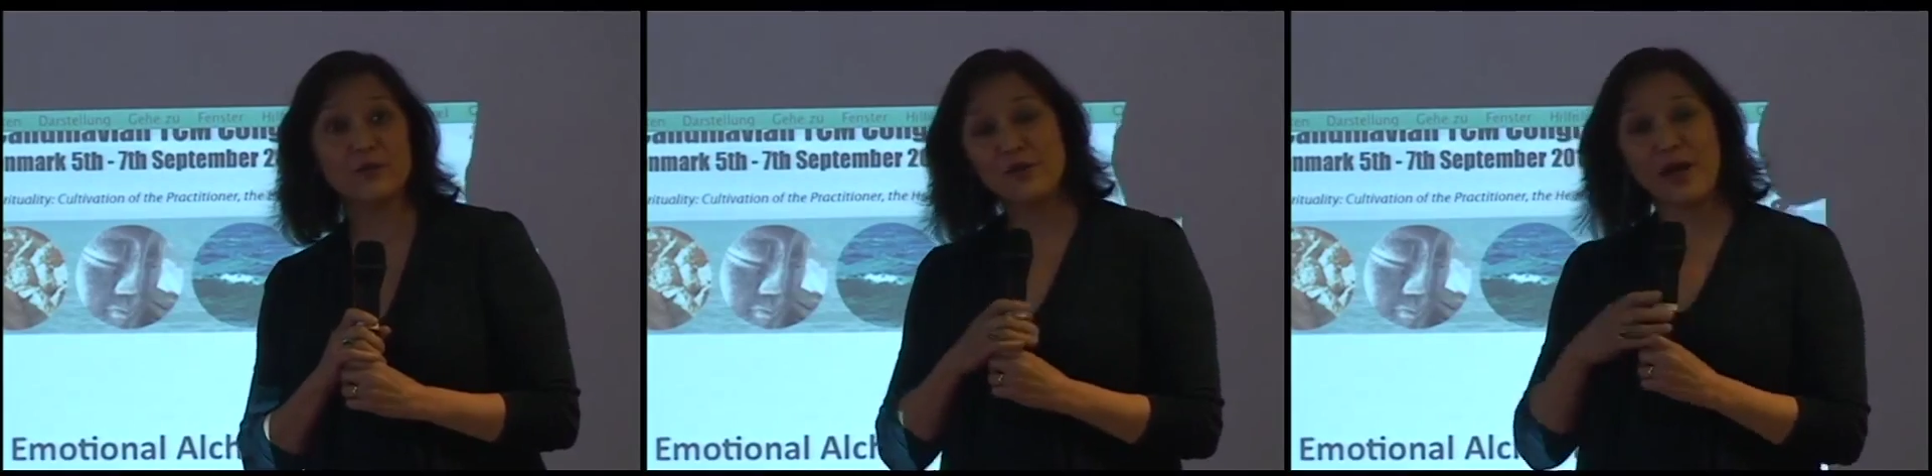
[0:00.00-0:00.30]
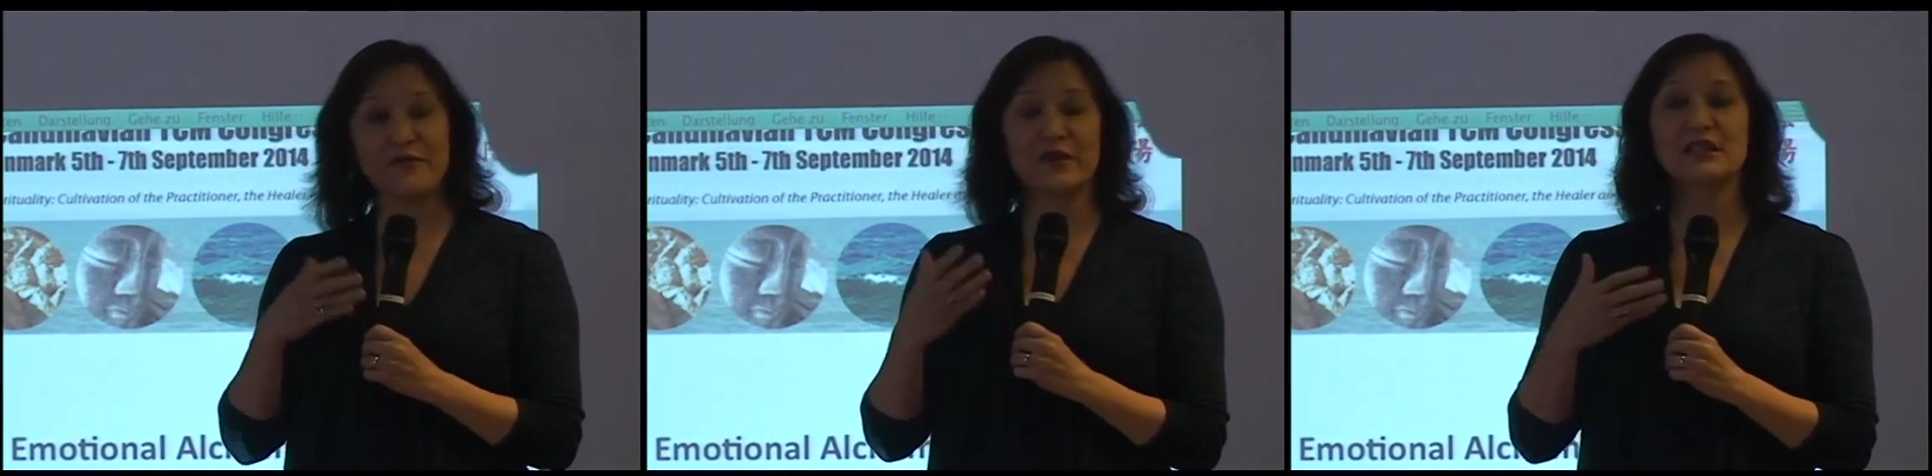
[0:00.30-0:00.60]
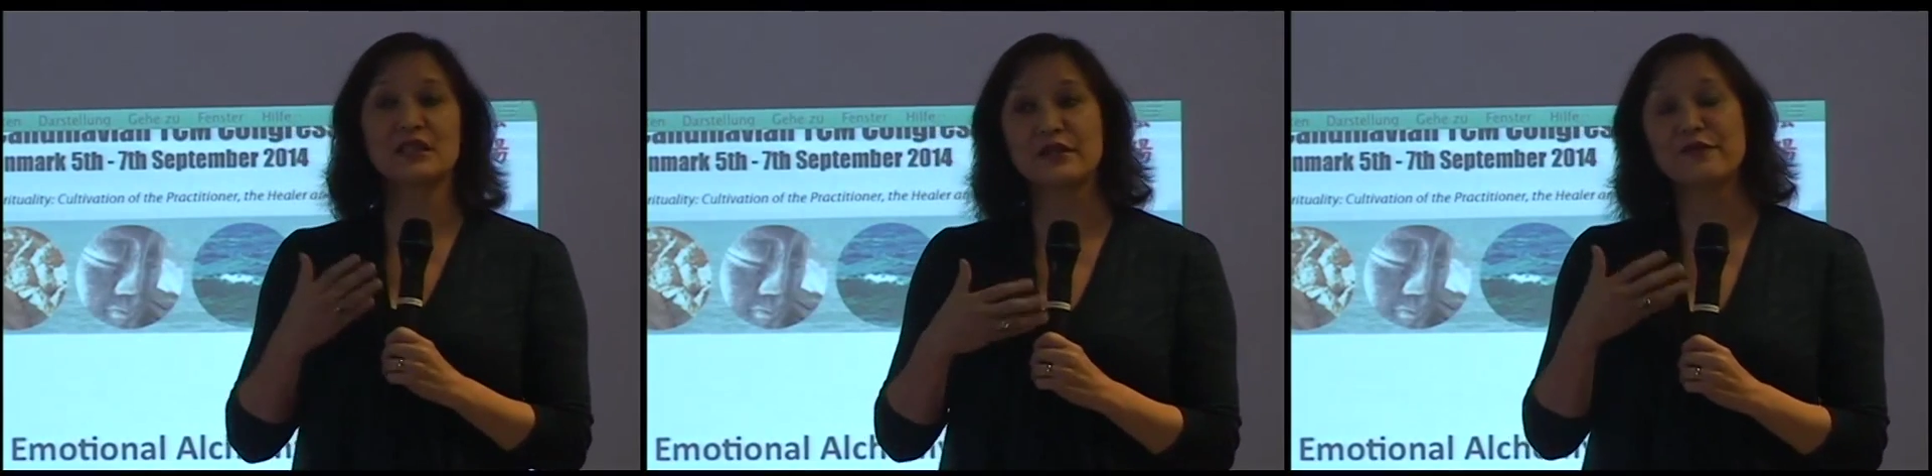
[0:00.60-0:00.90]
and whether you have
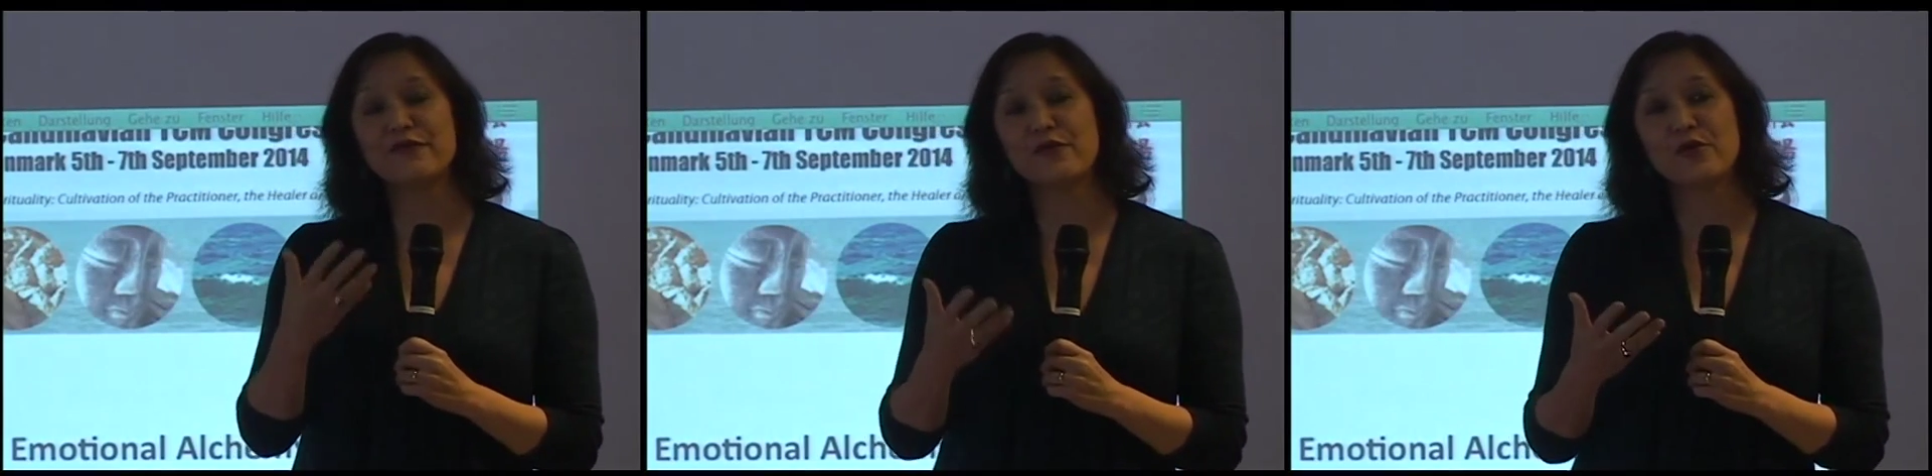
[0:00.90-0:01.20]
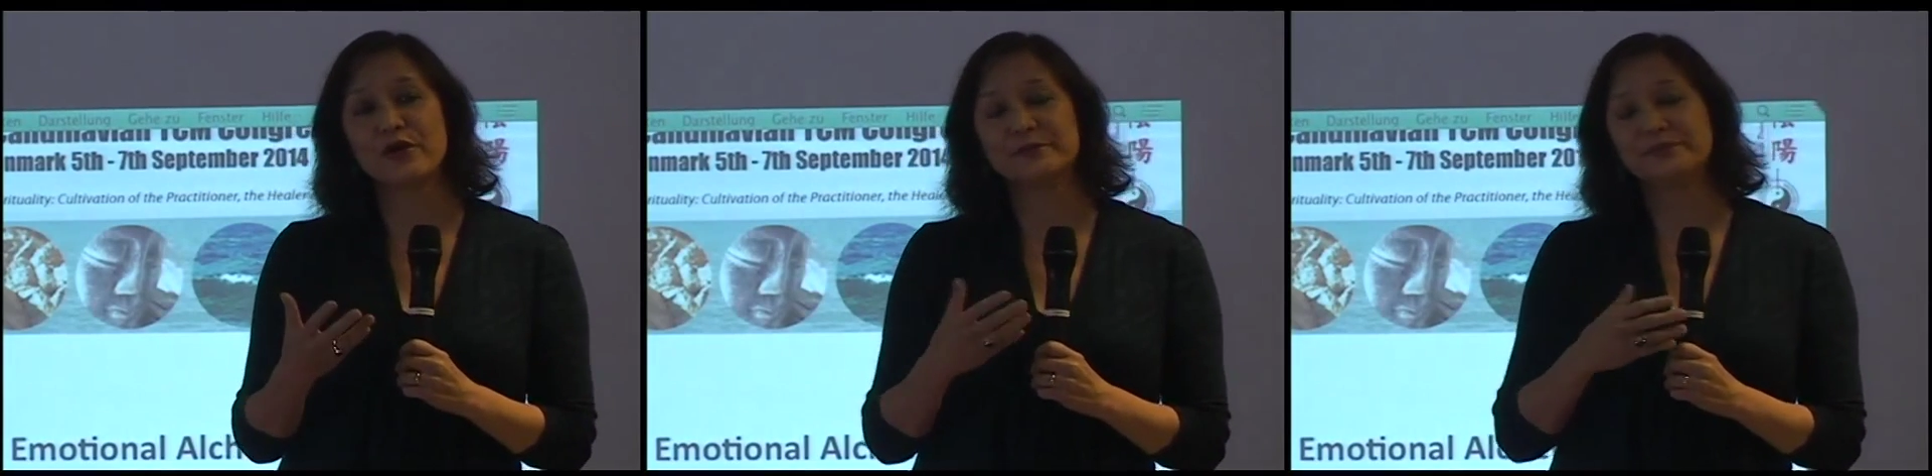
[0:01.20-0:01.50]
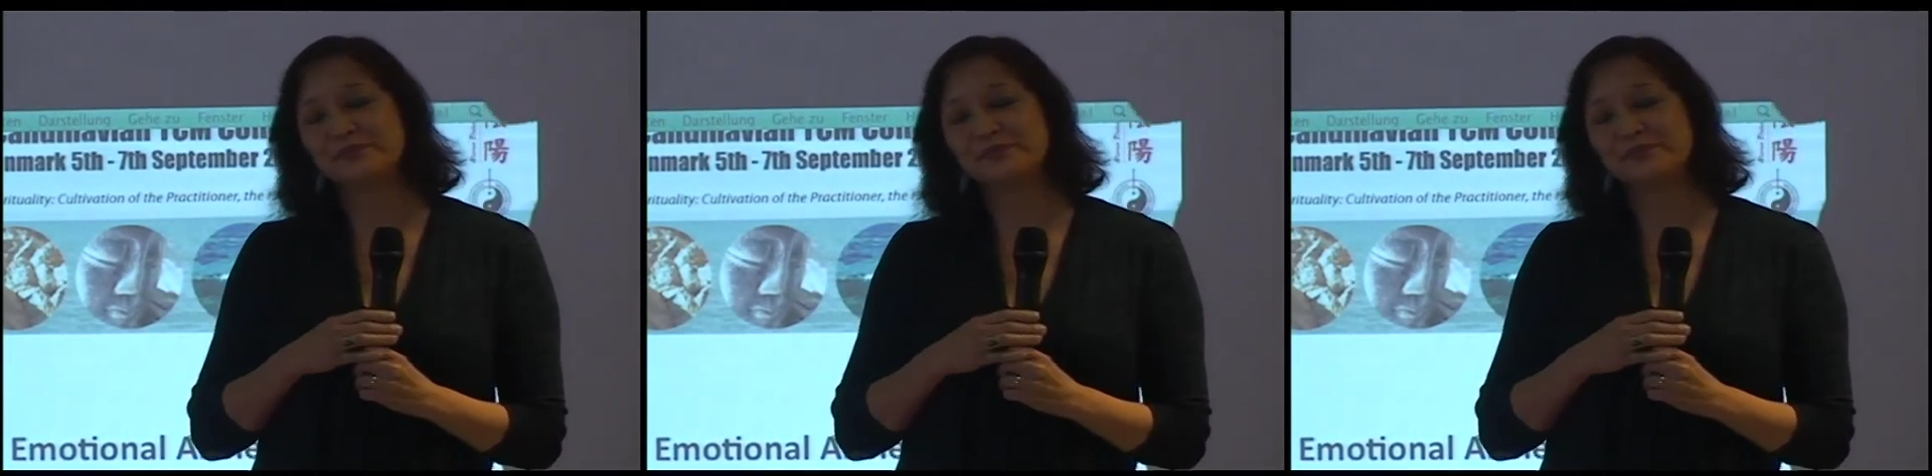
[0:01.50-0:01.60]
things to live for.